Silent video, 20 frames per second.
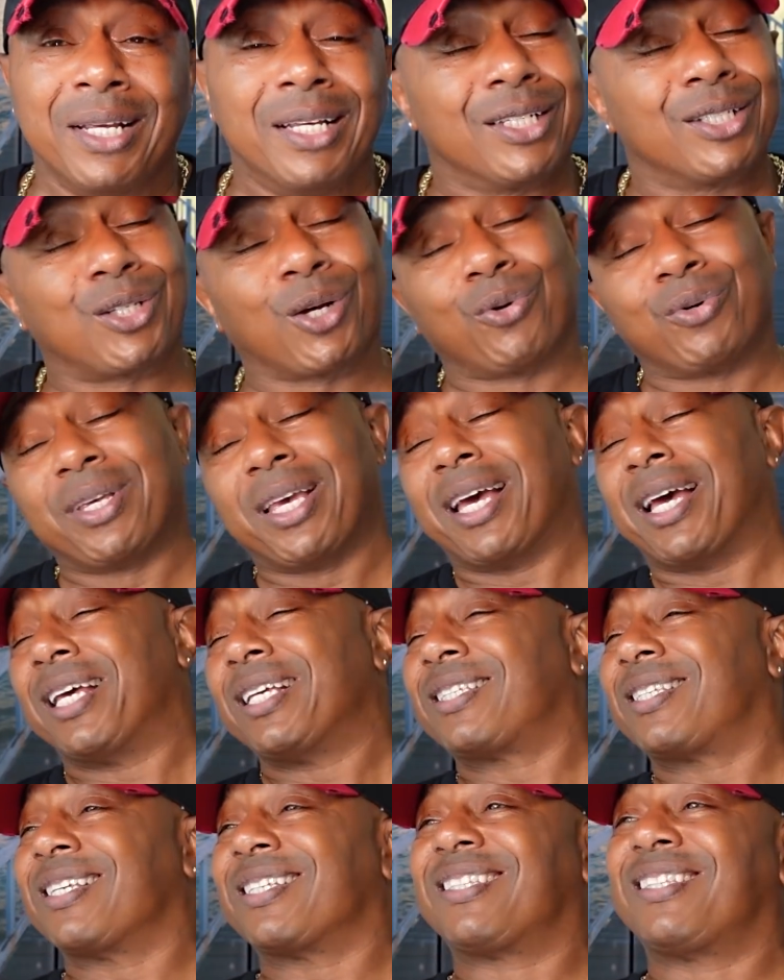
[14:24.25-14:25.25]
So yeah,
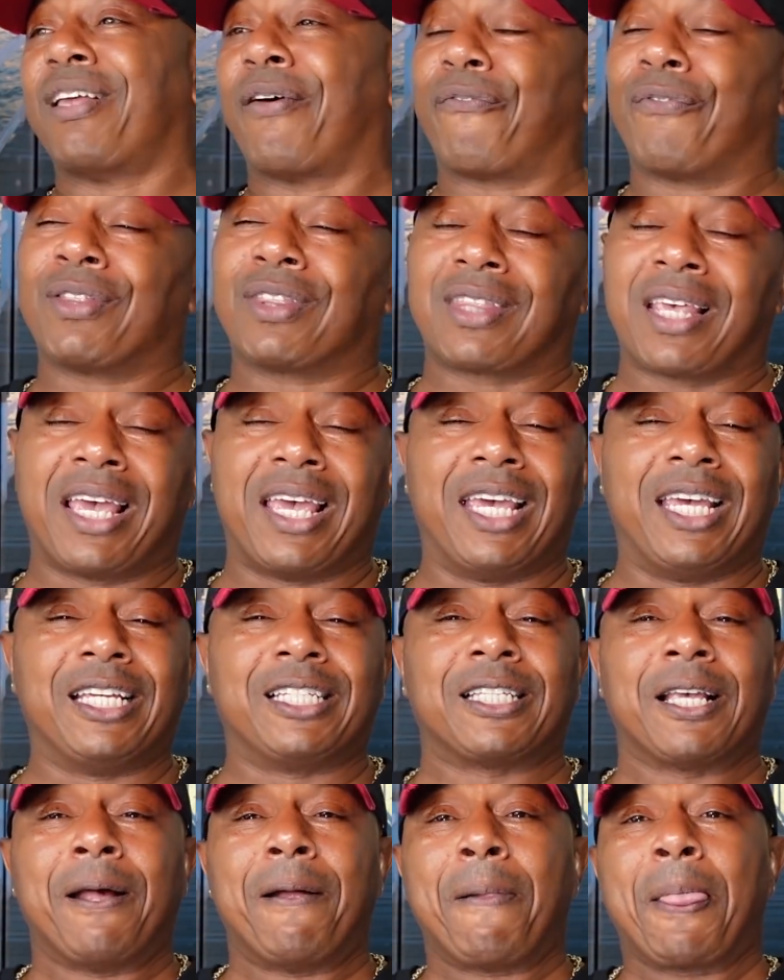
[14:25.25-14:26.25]
it's just different
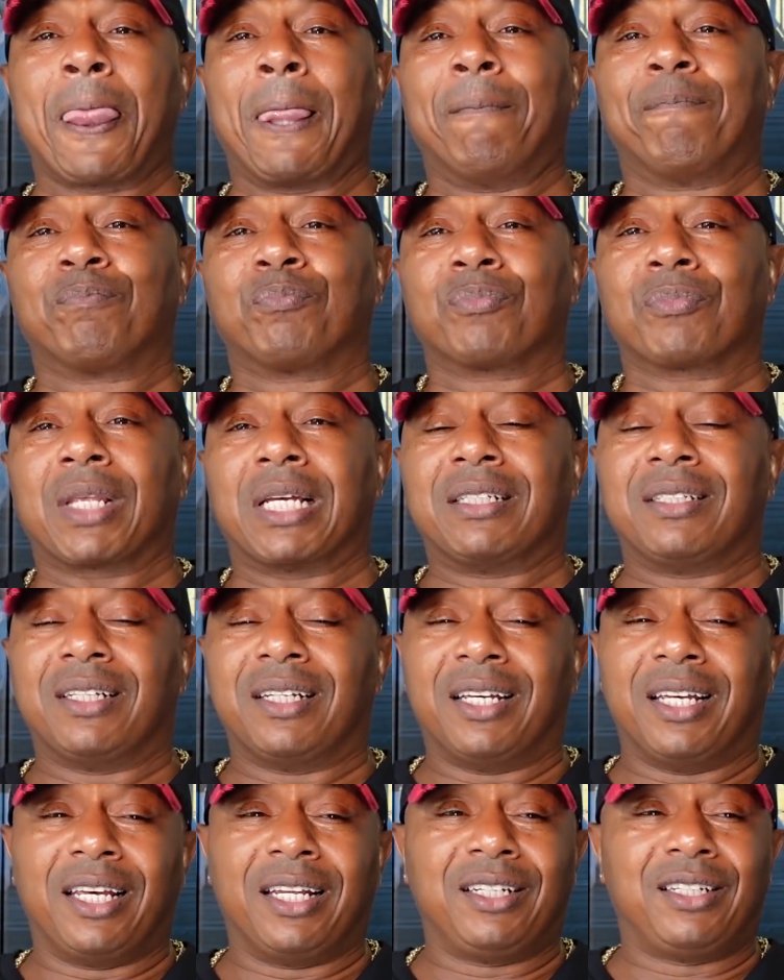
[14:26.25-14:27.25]
things
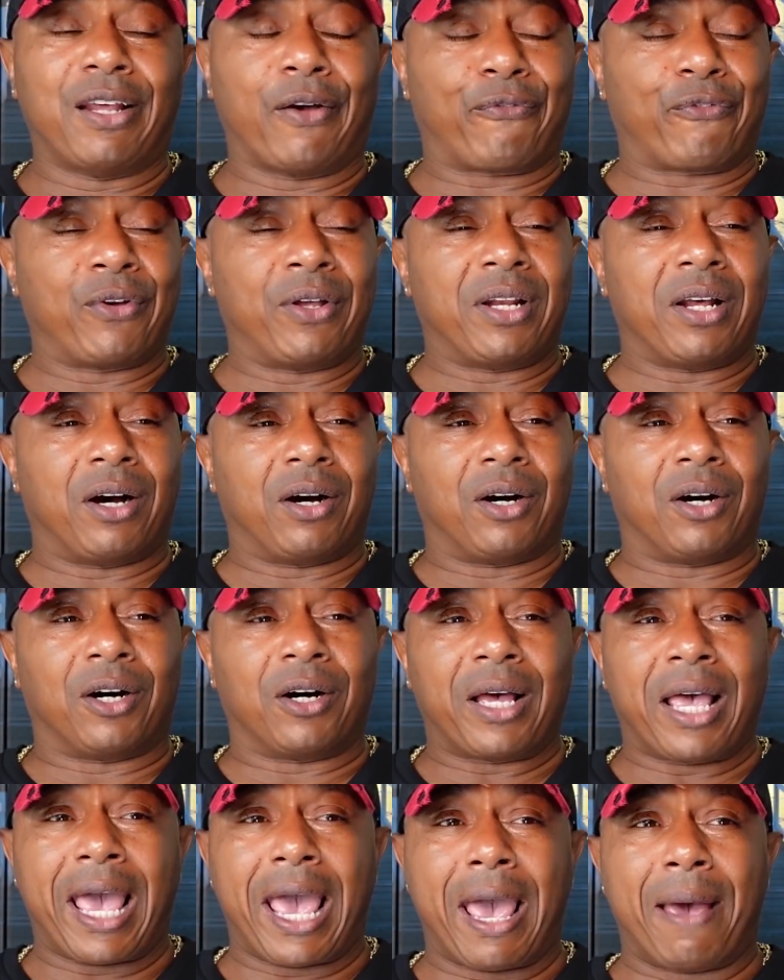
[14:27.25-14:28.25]
and different
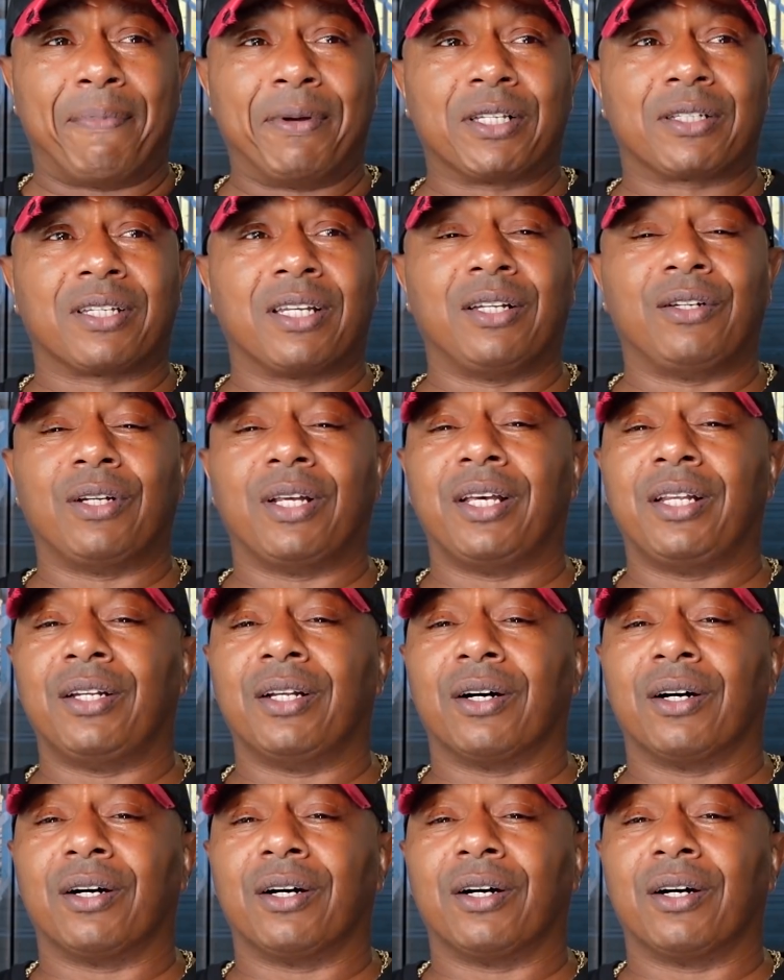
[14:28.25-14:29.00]
habits and